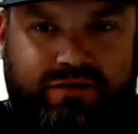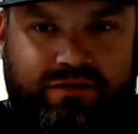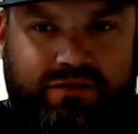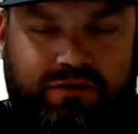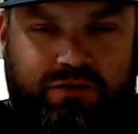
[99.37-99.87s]

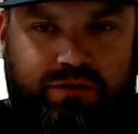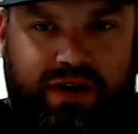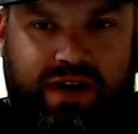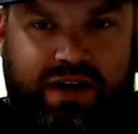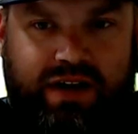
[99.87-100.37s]
little
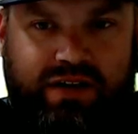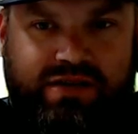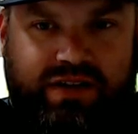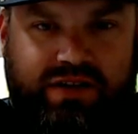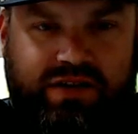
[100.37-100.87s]
rant, I guess
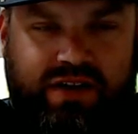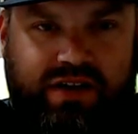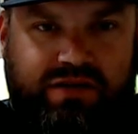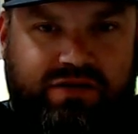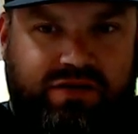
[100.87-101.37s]
you could say,
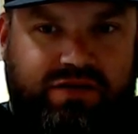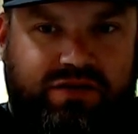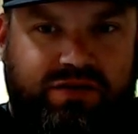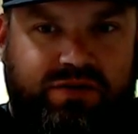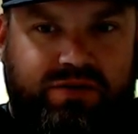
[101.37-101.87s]
is just
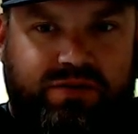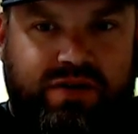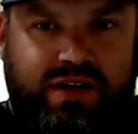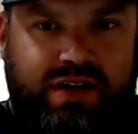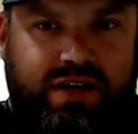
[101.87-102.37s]
to
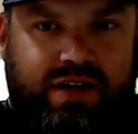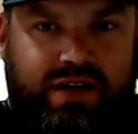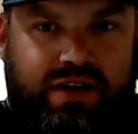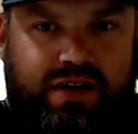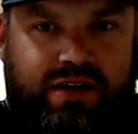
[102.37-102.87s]

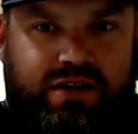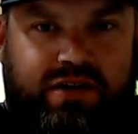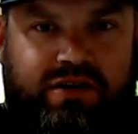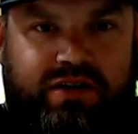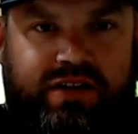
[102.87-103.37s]

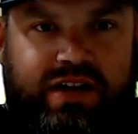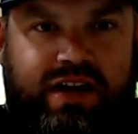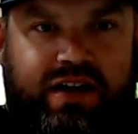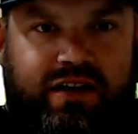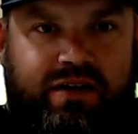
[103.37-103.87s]
clear the
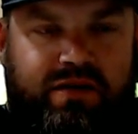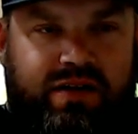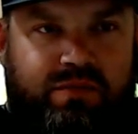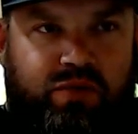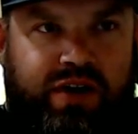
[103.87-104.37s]
air
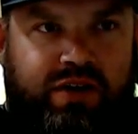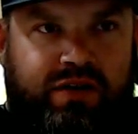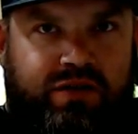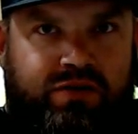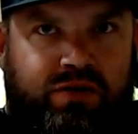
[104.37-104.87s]
and bring
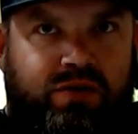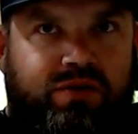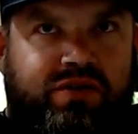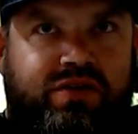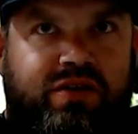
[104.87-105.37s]
all the
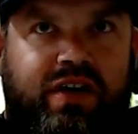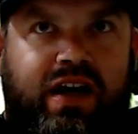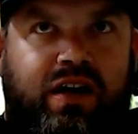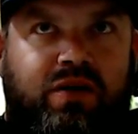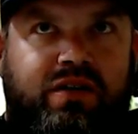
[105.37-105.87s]
trolls
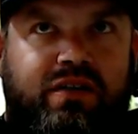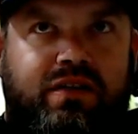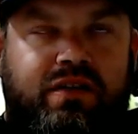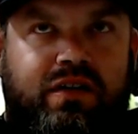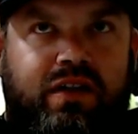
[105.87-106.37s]
out
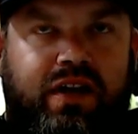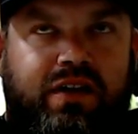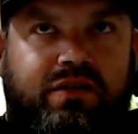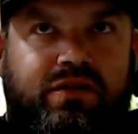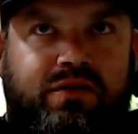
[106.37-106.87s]
that
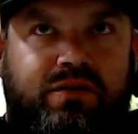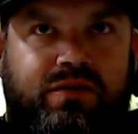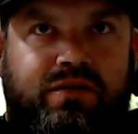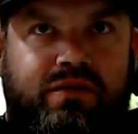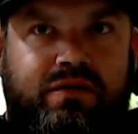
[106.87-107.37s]
like
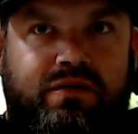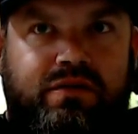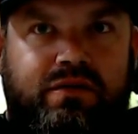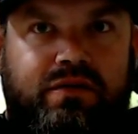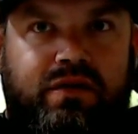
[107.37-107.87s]
to
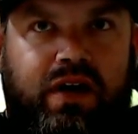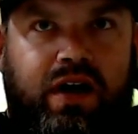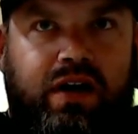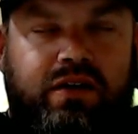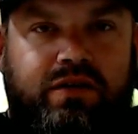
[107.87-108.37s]

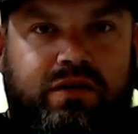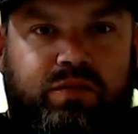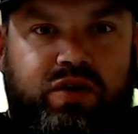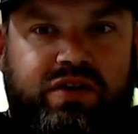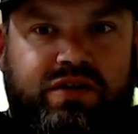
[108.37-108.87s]
hide under the
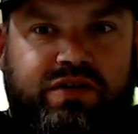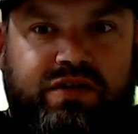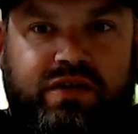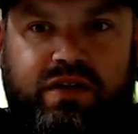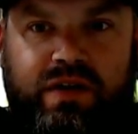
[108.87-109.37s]
bridges.
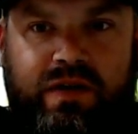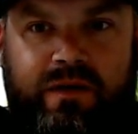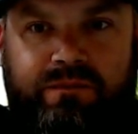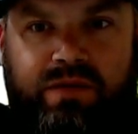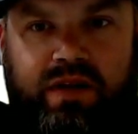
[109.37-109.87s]

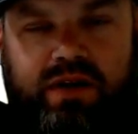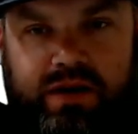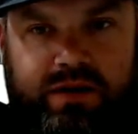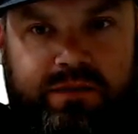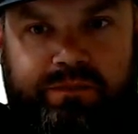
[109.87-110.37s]

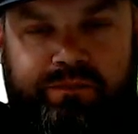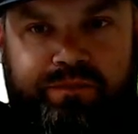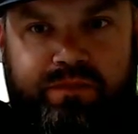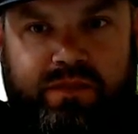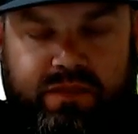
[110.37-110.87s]
Um,
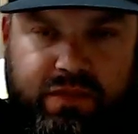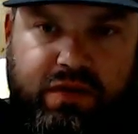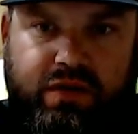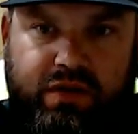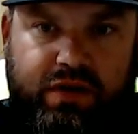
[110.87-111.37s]

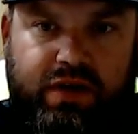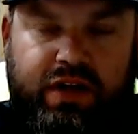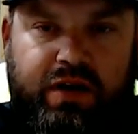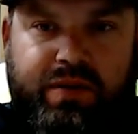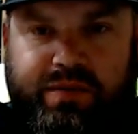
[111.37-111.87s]
a
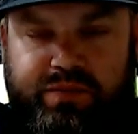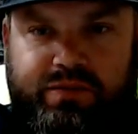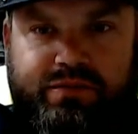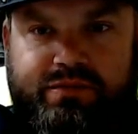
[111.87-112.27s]
lot of people,